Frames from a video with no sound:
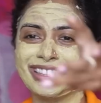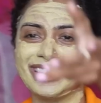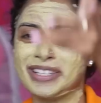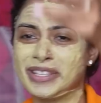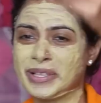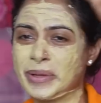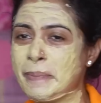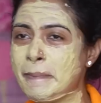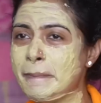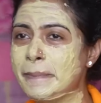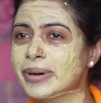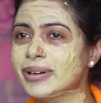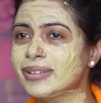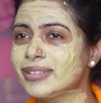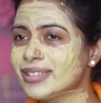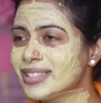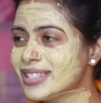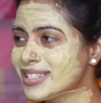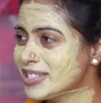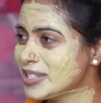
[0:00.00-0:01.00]
There's some
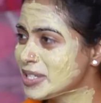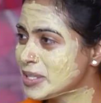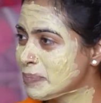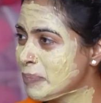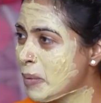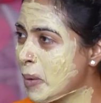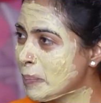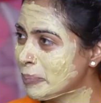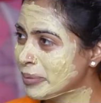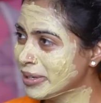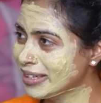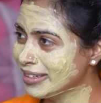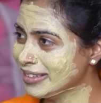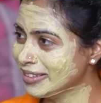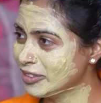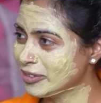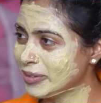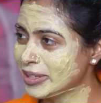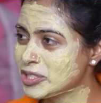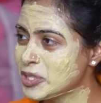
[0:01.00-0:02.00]
birds just popping in.
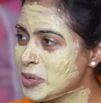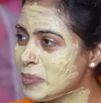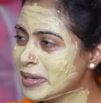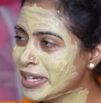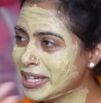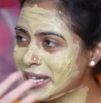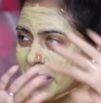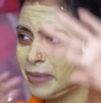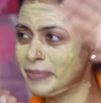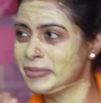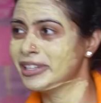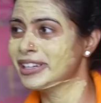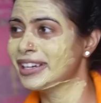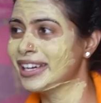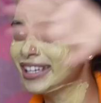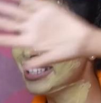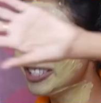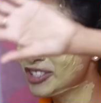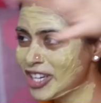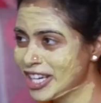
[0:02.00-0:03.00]
Like, saw my camera
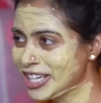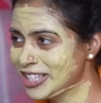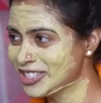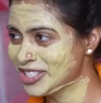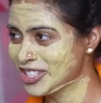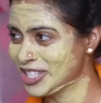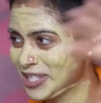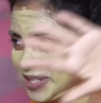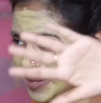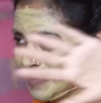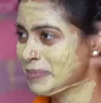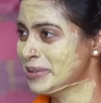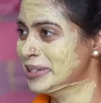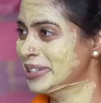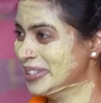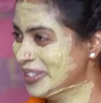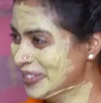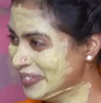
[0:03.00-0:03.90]
guy try and chase a bird